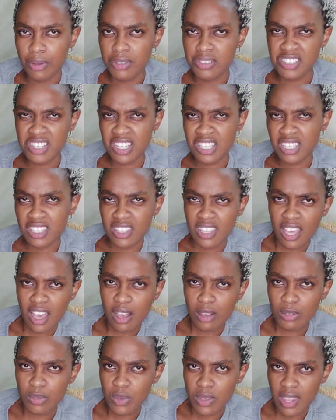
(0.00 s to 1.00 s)
chilling in the
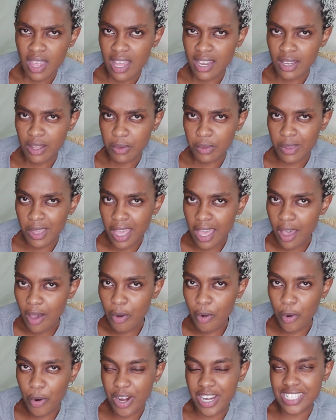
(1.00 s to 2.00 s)
house with underwear
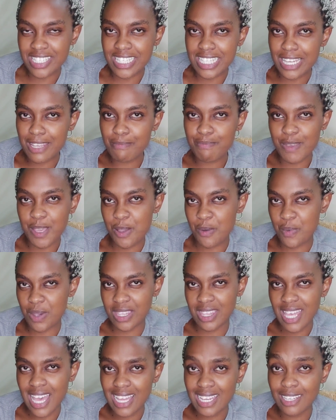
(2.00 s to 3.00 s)
or sleeping
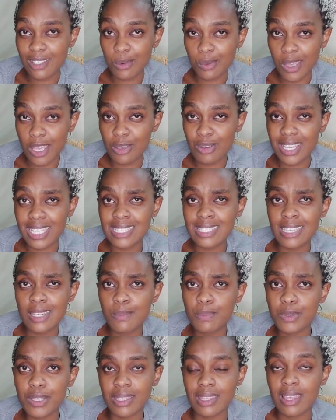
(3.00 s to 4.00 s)
with underwear you can
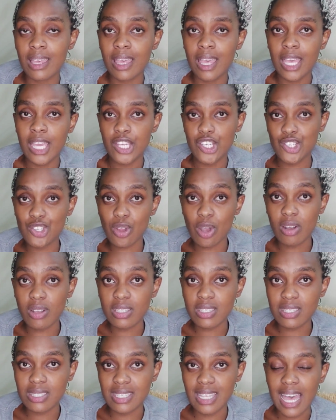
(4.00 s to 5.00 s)
sleep with
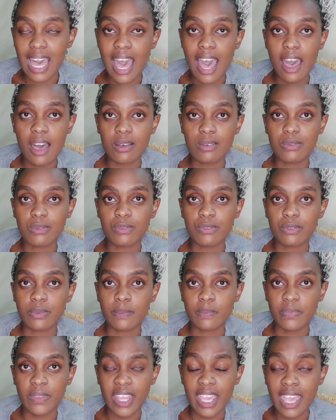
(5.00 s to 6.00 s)
shorts that have
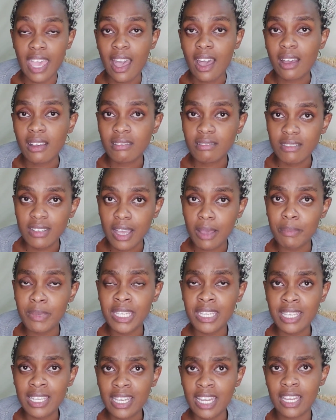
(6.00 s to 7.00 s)
air
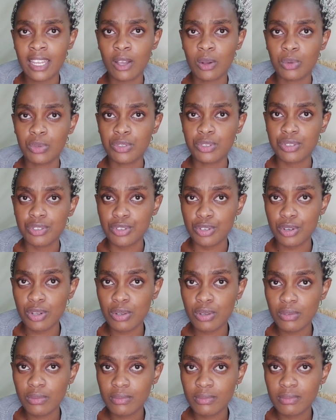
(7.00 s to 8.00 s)
coming in and out you
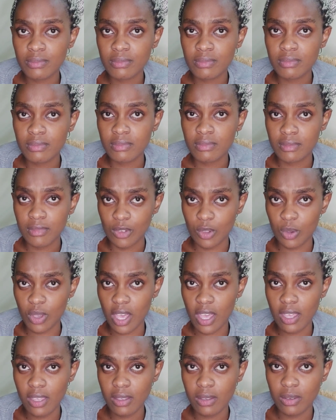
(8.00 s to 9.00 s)
know
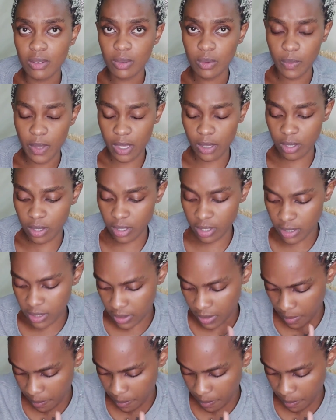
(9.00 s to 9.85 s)
okay we're good?